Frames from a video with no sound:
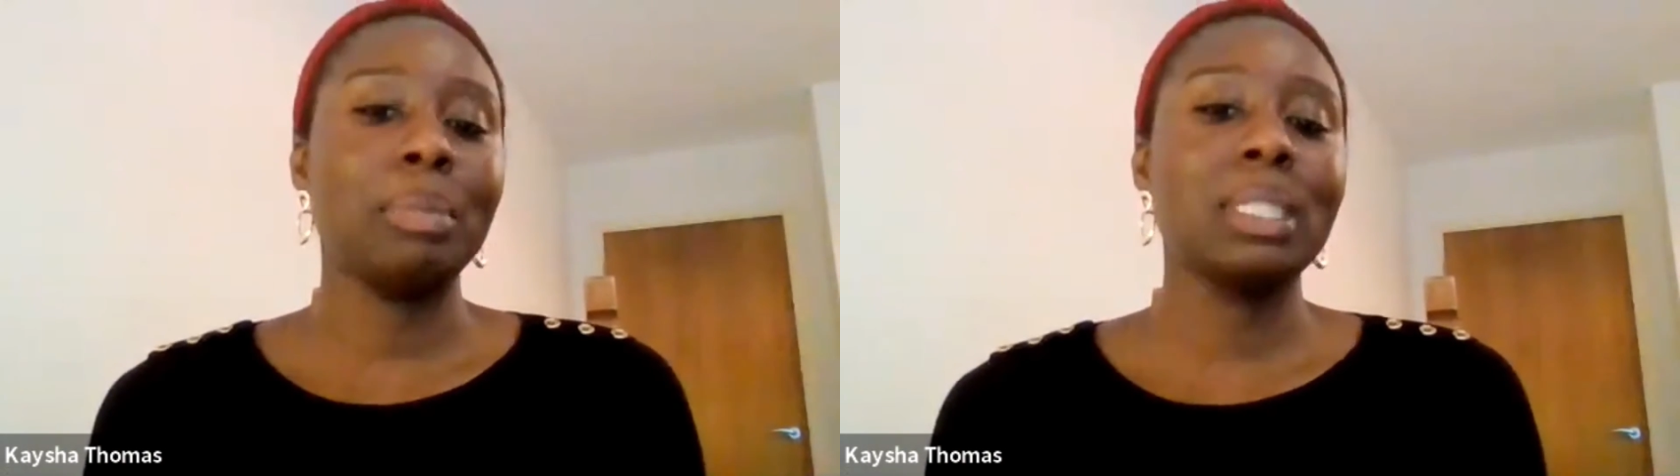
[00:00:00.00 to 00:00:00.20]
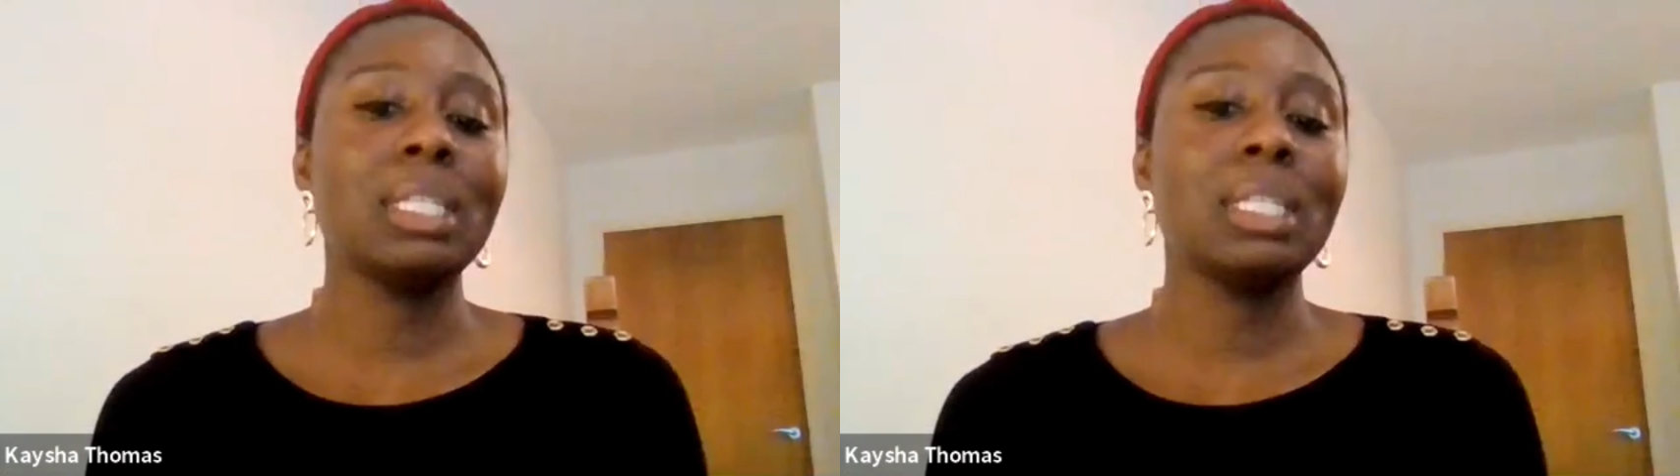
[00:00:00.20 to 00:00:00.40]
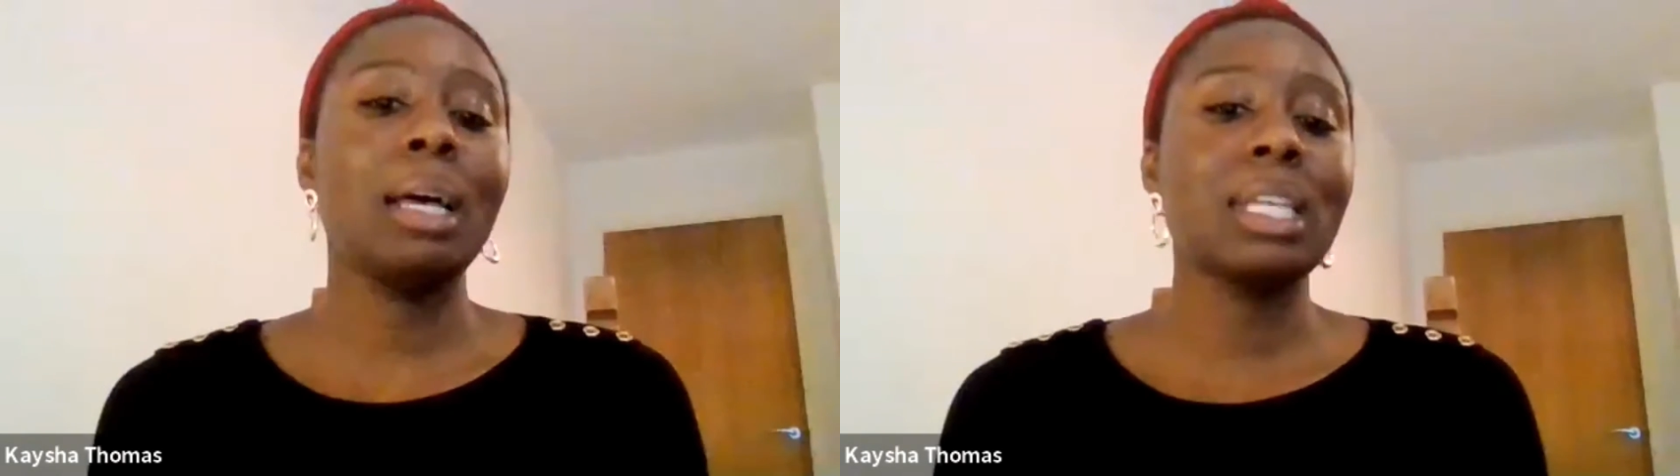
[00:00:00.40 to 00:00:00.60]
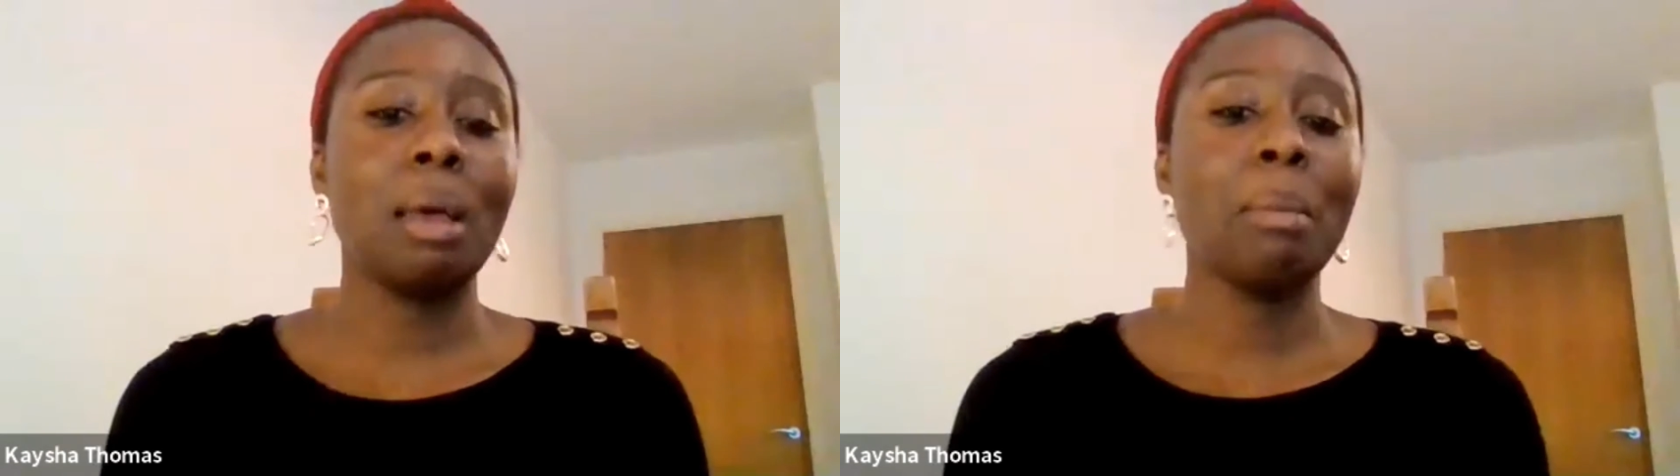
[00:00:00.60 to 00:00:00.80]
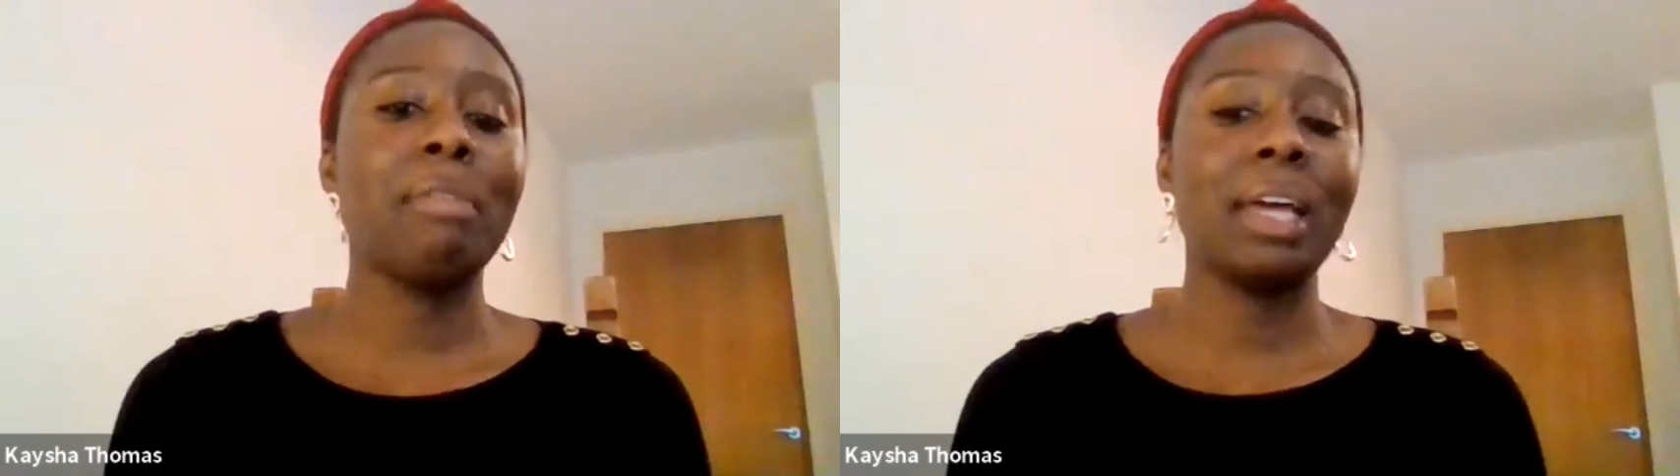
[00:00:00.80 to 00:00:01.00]
I'd say
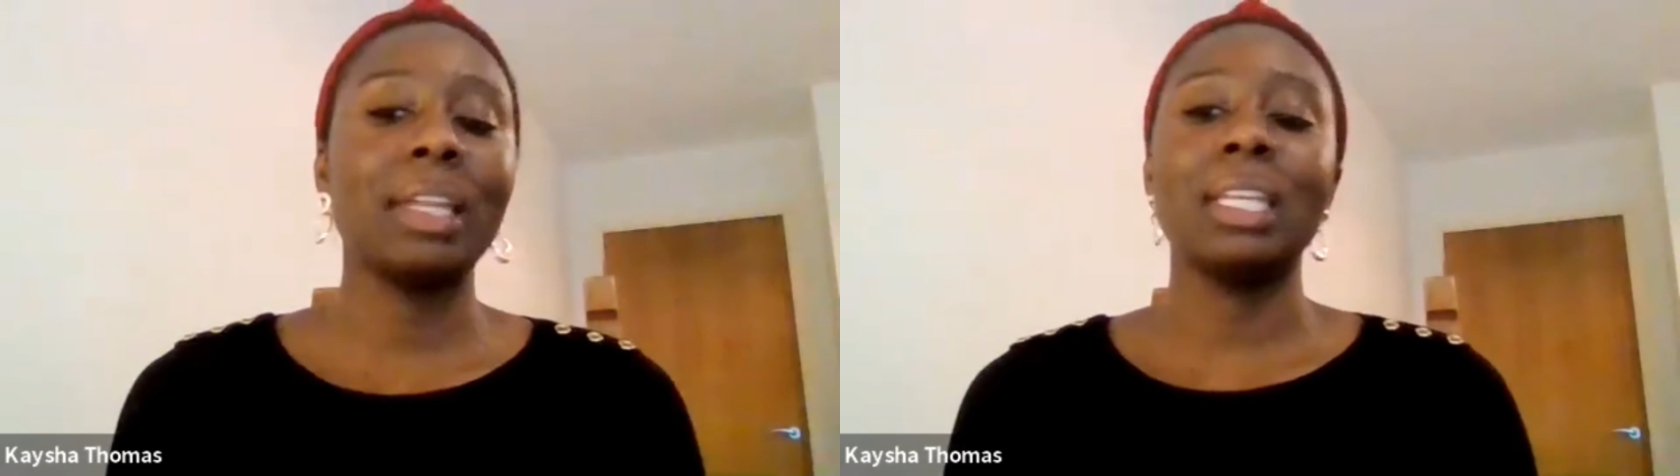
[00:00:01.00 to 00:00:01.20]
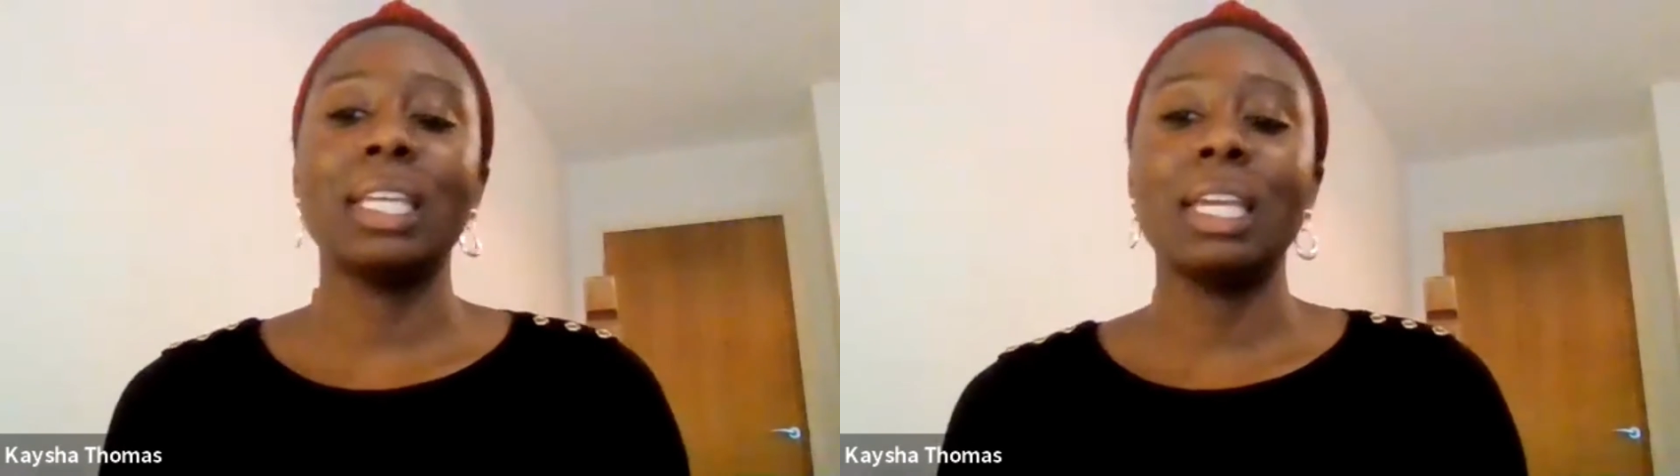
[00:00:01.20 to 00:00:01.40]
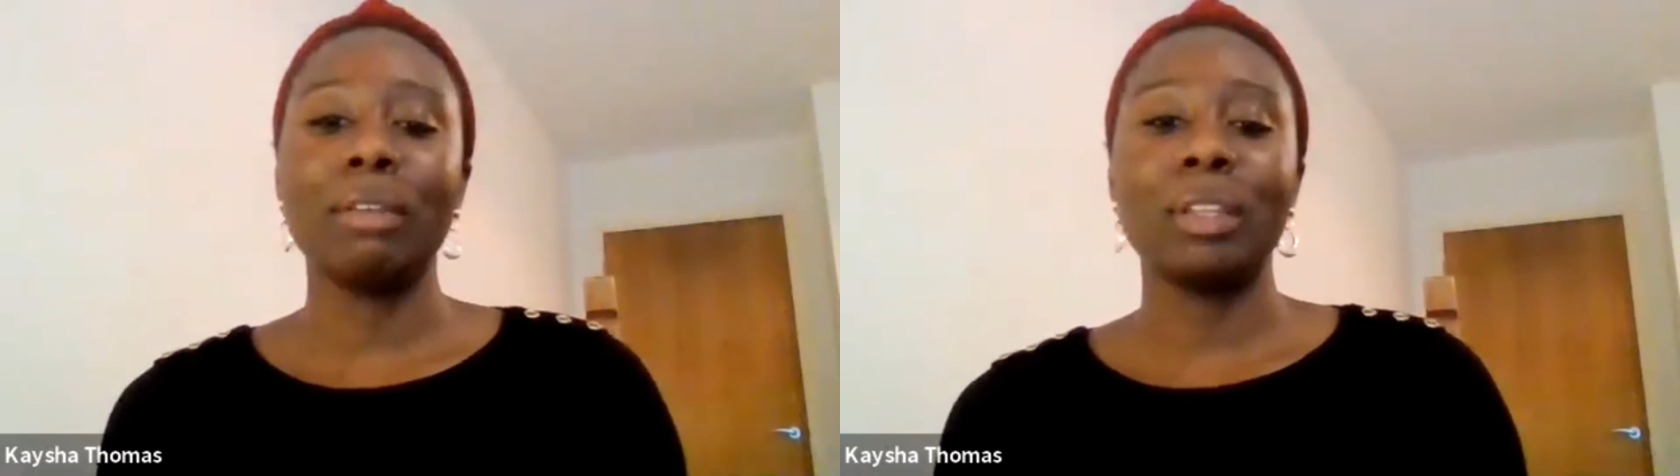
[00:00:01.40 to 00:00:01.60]
I'm around a year